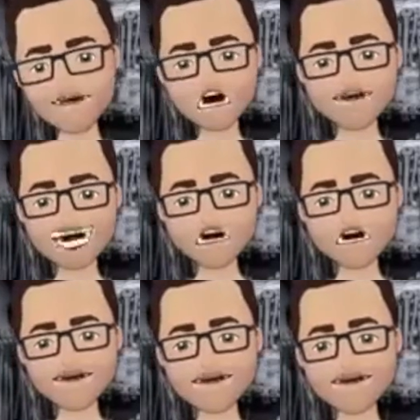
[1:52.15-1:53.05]
right now.
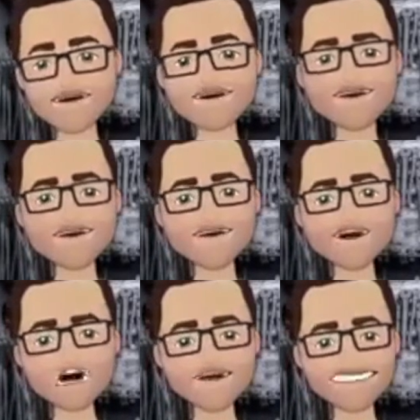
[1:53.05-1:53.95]
So I'm going
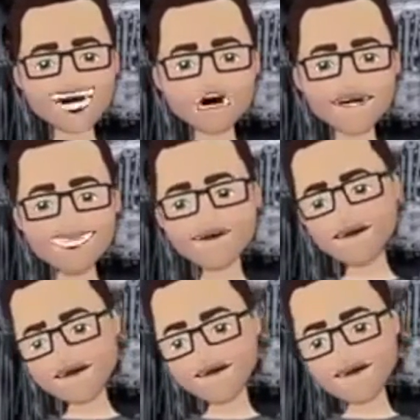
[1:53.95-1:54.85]
to try and speak
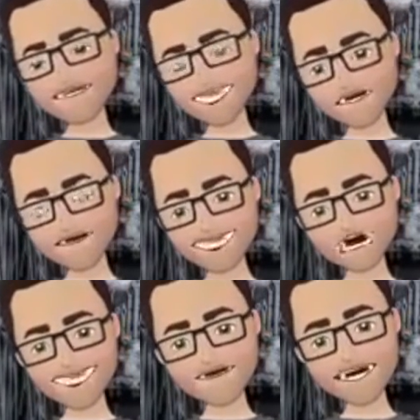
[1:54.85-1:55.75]
and get Google Home
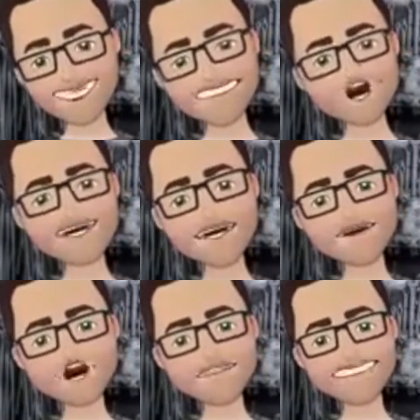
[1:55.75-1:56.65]
to answer some
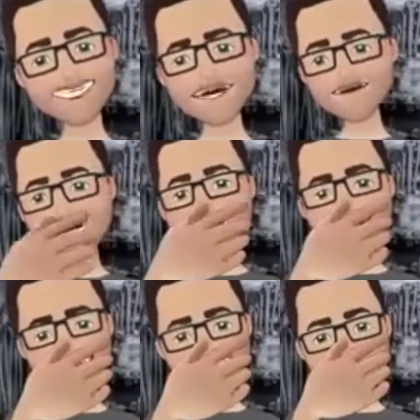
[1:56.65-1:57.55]
questions, but I have to
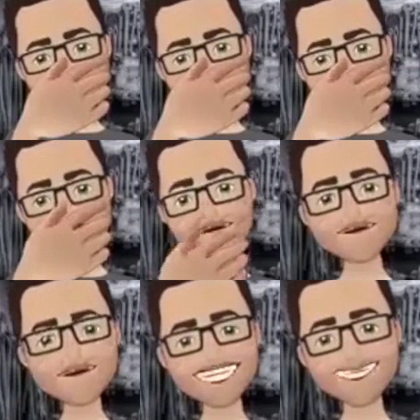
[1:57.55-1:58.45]
cover my mouth
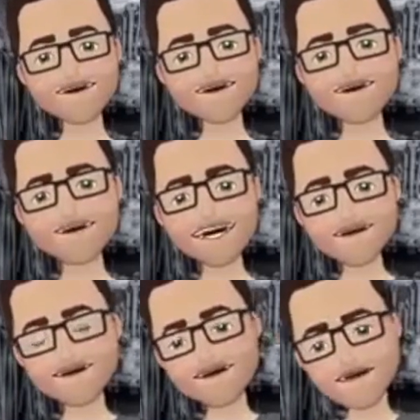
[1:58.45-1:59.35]
because, of course,
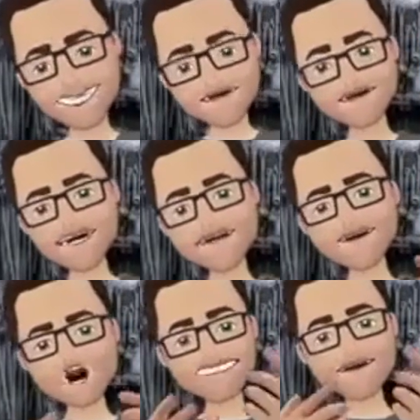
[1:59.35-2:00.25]
it's in the outside
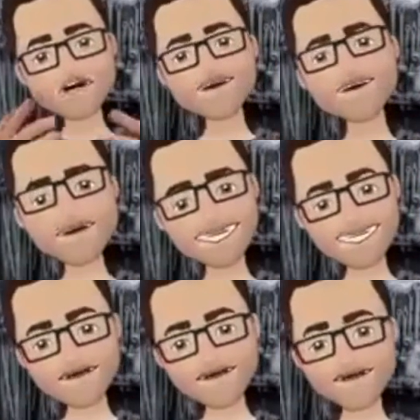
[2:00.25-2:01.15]
world and it will make me
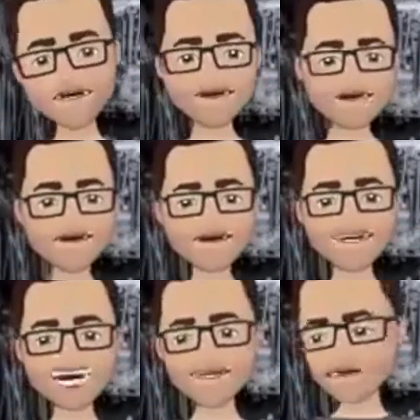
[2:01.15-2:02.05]
speak. So let's try
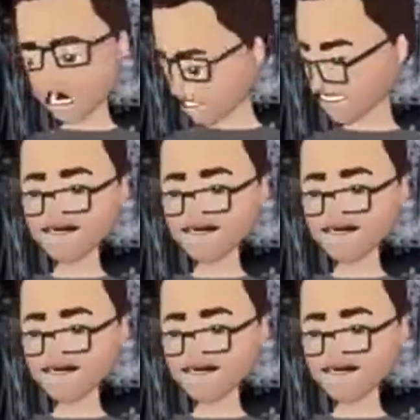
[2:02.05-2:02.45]
for a minute. So I'm a